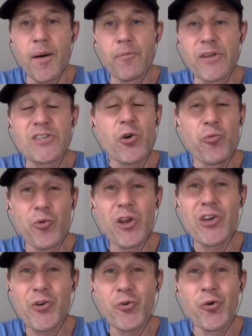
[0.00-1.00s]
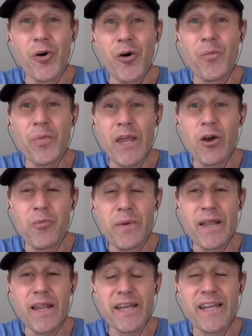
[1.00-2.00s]
These are really cool. It would
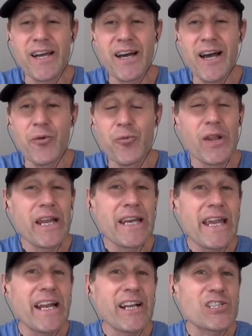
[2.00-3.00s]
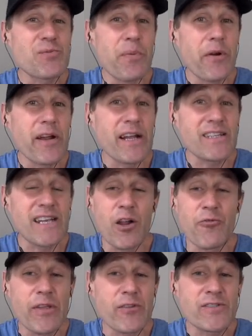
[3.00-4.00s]
be like a really neat experience. I
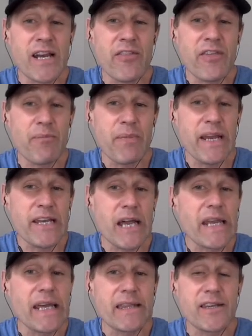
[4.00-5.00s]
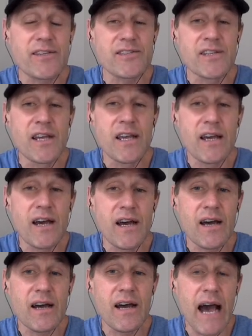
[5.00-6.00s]
don't think there's anything being done like this
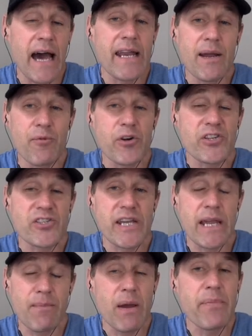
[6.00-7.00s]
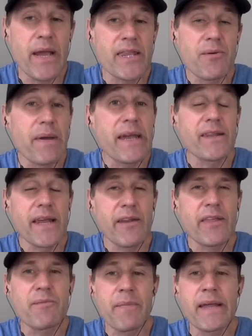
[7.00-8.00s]
on Hamburger's Key. It might be on the mainland. I
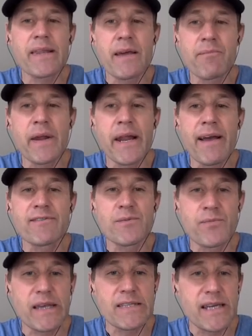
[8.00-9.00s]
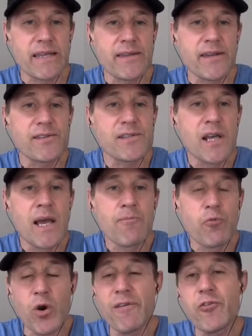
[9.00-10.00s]
think the mainland might have some things like this.
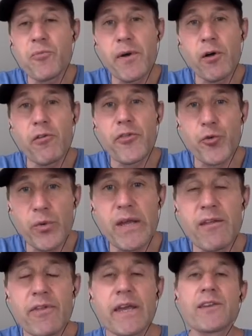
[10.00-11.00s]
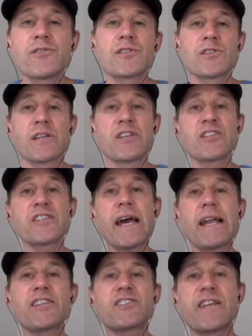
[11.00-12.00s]
But what if you built 3 of these and just
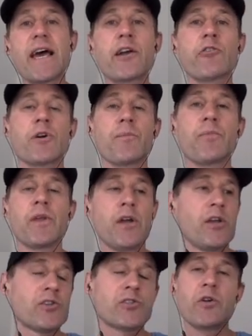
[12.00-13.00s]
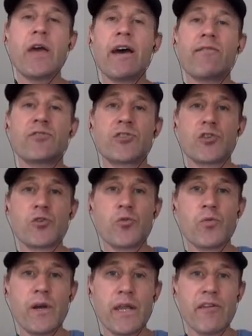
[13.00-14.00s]
kind of stagger them so you have
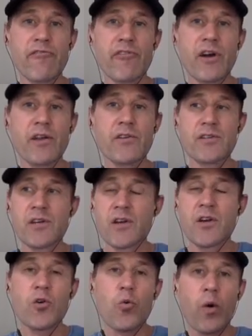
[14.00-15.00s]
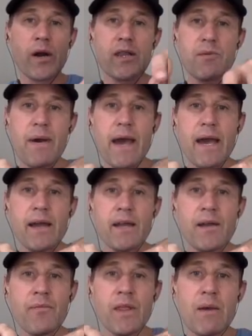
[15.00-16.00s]
2 in the front, 1 in the back,
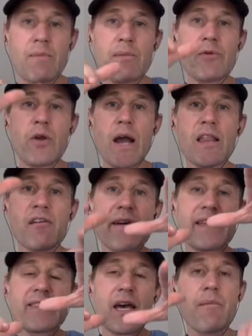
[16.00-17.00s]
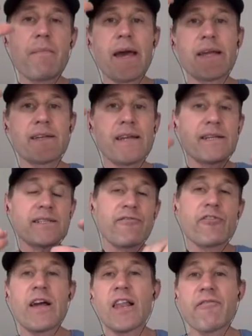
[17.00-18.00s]
and maybe you elevate them at
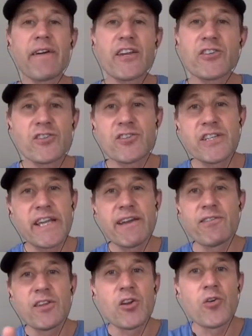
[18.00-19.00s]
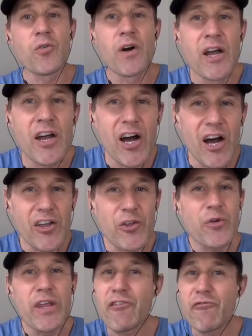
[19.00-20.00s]
different elevations to give a little
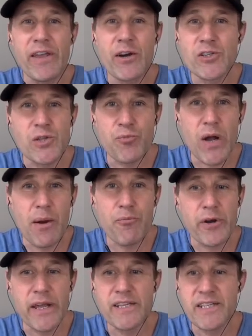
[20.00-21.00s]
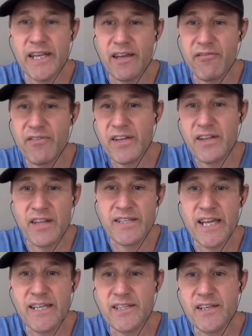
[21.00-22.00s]
unique feel to the property and to give the
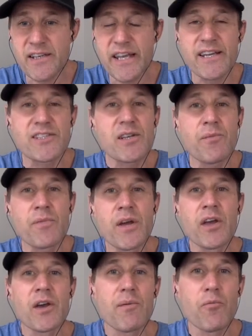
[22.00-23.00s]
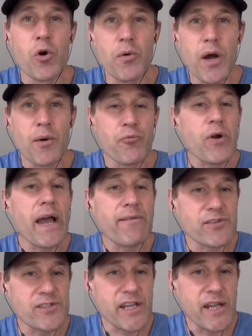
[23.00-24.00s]
tented guests some more
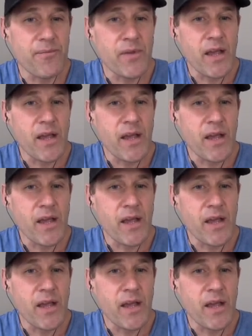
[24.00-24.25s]
privacy.